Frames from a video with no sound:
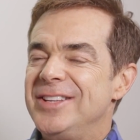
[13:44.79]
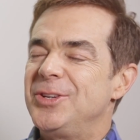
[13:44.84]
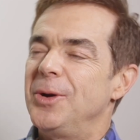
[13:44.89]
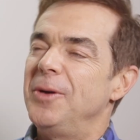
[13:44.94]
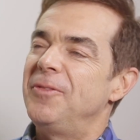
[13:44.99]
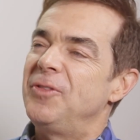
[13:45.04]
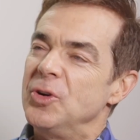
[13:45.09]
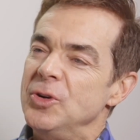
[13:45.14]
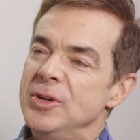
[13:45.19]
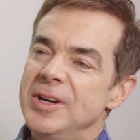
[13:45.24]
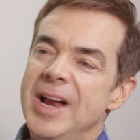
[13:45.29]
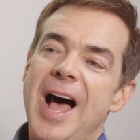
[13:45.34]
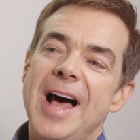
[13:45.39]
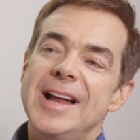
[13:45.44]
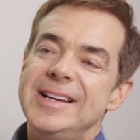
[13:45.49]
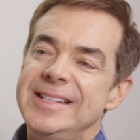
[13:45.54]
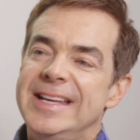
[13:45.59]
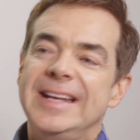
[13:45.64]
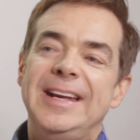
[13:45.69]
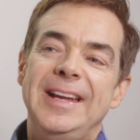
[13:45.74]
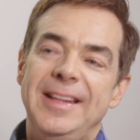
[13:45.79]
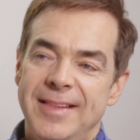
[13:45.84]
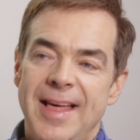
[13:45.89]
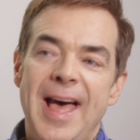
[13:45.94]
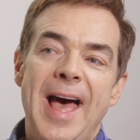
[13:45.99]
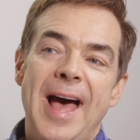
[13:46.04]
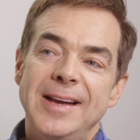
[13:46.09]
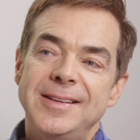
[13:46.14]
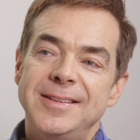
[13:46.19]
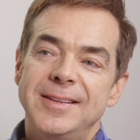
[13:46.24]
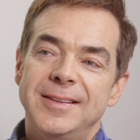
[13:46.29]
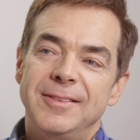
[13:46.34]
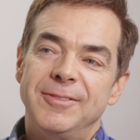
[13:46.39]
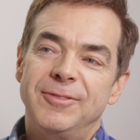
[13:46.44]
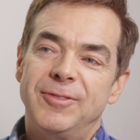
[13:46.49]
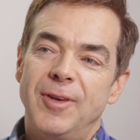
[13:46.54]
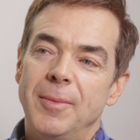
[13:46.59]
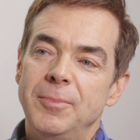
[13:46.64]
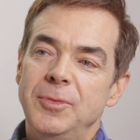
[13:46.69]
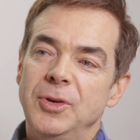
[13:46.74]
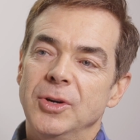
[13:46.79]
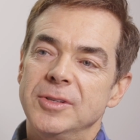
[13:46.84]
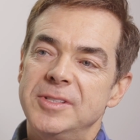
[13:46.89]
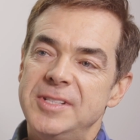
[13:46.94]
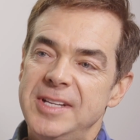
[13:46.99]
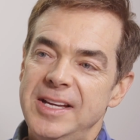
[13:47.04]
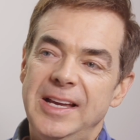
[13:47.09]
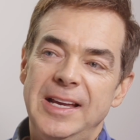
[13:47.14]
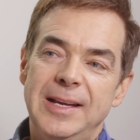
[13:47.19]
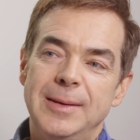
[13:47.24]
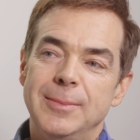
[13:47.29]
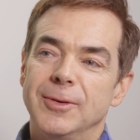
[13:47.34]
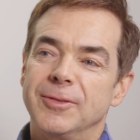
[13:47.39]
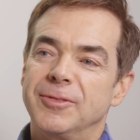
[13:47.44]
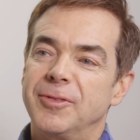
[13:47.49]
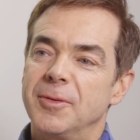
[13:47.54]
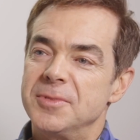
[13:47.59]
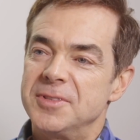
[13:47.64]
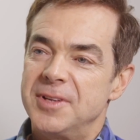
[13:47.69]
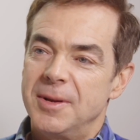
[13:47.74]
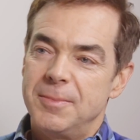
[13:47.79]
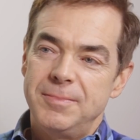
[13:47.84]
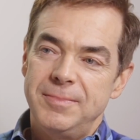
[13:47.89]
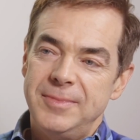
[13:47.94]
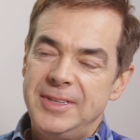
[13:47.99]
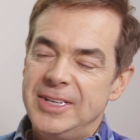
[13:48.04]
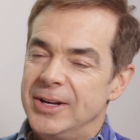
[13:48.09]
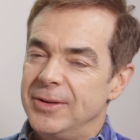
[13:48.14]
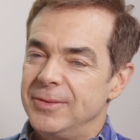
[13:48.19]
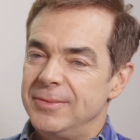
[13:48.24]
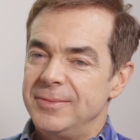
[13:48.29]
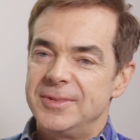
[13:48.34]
And so if you're not getting that from your team or from some,